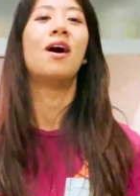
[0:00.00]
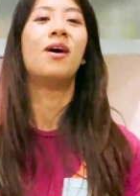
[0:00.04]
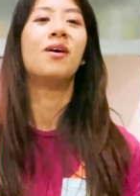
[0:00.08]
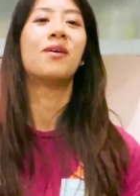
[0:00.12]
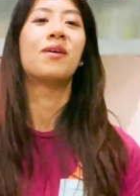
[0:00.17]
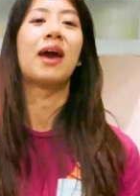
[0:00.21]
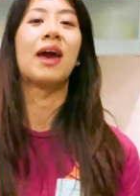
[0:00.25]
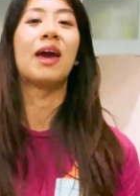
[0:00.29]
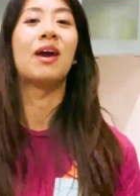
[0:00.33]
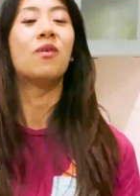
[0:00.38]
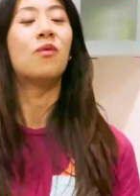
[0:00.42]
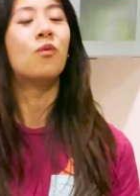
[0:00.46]

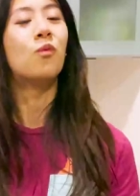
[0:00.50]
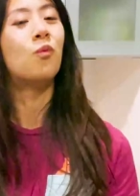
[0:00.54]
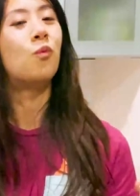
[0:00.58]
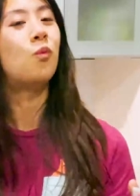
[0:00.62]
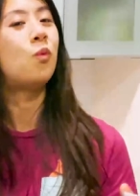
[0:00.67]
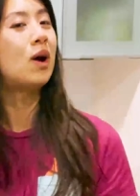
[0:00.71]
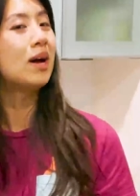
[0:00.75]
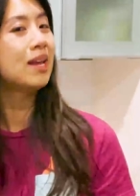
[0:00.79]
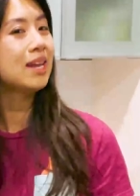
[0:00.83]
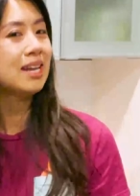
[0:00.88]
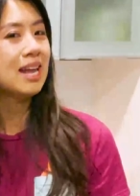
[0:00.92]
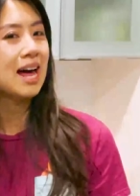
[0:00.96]
Okay,
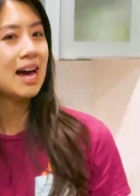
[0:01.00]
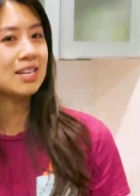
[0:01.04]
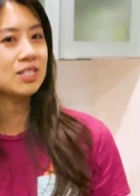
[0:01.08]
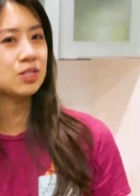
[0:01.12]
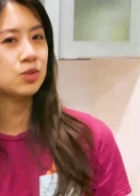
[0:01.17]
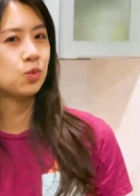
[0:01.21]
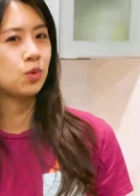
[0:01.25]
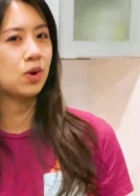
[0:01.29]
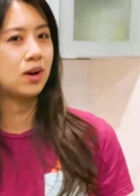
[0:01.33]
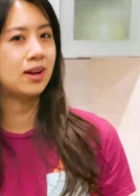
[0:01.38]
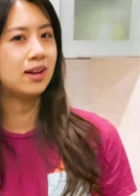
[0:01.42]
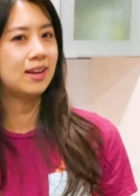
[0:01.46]
one
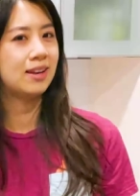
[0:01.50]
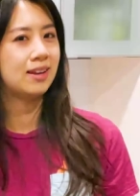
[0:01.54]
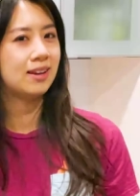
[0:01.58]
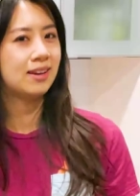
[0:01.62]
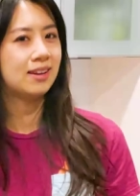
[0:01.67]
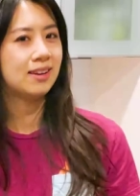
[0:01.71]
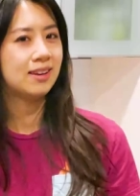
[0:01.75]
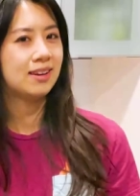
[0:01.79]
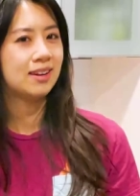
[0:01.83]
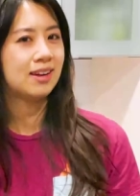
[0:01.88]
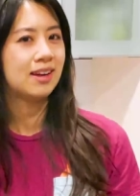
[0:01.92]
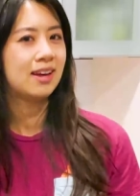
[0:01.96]
last
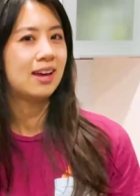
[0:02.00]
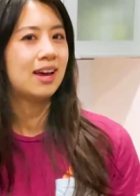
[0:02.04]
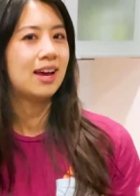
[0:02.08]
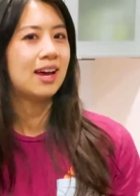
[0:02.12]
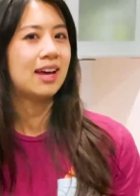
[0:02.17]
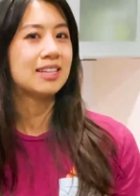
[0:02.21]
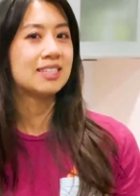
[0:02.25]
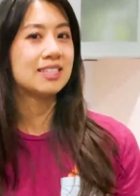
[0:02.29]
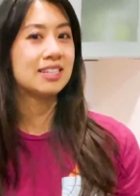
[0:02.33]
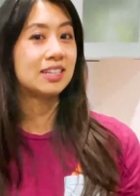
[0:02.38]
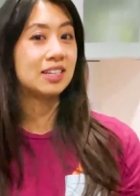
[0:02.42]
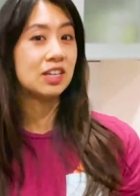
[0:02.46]
one.
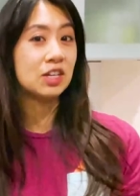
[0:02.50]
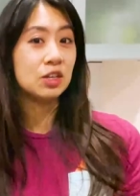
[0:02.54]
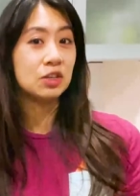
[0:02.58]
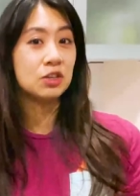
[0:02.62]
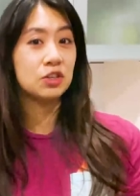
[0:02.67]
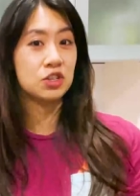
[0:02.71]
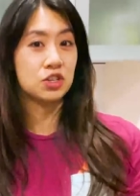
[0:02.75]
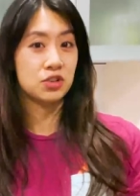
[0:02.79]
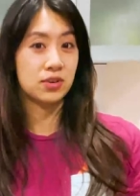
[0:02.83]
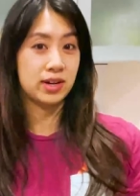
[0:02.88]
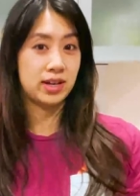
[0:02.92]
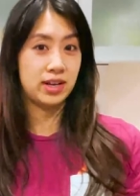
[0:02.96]
It's a
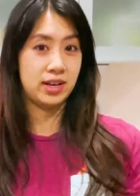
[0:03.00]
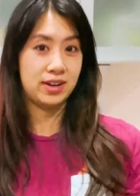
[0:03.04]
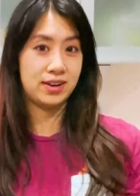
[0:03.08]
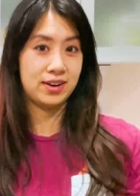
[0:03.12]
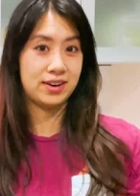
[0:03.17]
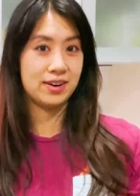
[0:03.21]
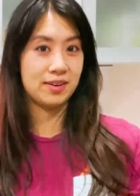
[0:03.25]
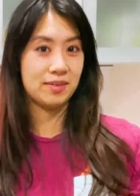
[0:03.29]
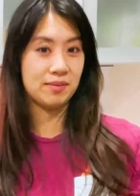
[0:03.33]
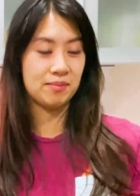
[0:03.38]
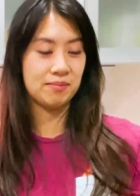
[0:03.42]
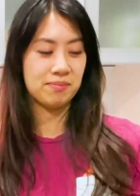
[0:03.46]
little
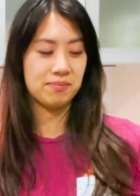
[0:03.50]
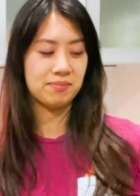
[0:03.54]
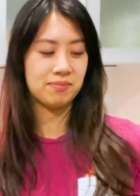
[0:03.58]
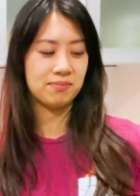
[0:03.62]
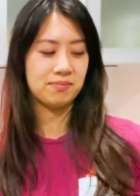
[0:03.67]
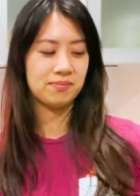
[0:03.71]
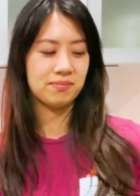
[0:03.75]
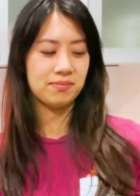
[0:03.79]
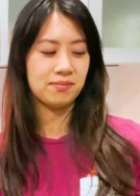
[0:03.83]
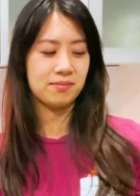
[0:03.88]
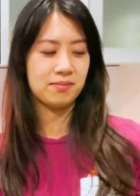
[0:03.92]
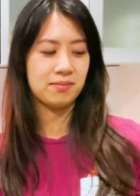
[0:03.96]
trickier
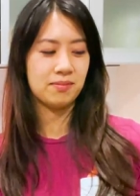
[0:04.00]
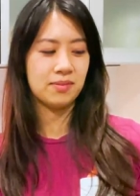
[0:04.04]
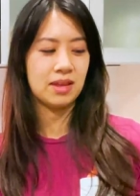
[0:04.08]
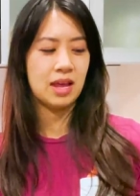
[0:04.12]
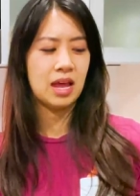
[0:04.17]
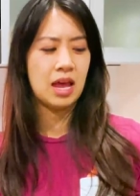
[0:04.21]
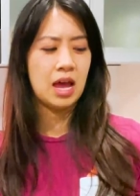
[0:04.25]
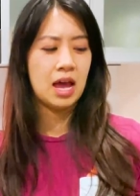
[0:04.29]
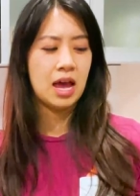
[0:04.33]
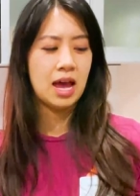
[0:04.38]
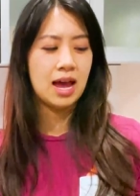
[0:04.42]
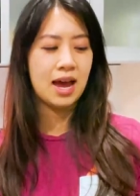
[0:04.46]

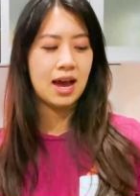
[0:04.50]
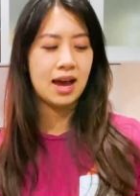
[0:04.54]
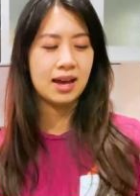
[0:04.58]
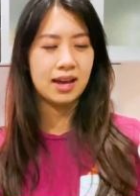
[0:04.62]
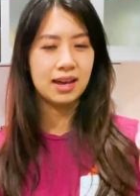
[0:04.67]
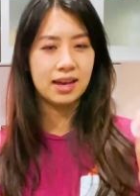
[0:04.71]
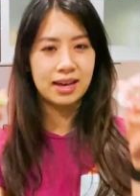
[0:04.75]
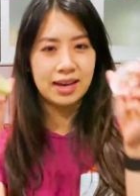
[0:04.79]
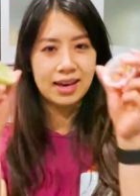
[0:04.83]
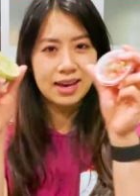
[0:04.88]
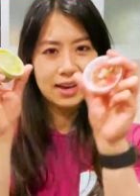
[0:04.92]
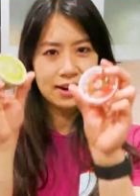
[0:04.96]

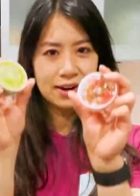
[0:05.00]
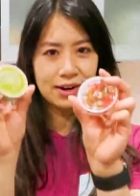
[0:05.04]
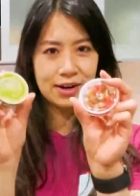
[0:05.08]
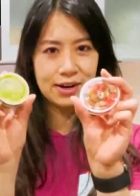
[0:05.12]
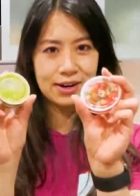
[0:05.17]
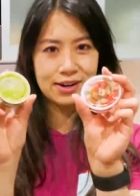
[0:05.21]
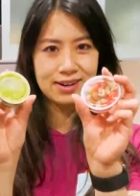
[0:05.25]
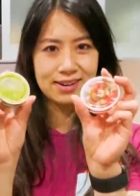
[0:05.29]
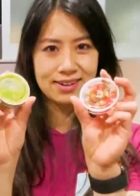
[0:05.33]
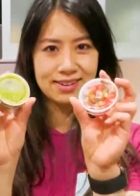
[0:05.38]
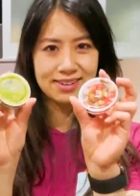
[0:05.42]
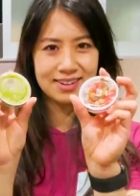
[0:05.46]

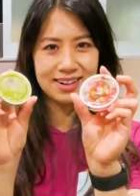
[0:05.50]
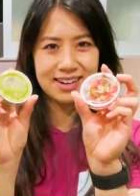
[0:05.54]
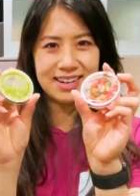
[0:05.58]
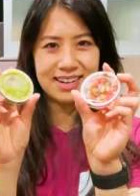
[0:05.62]
here,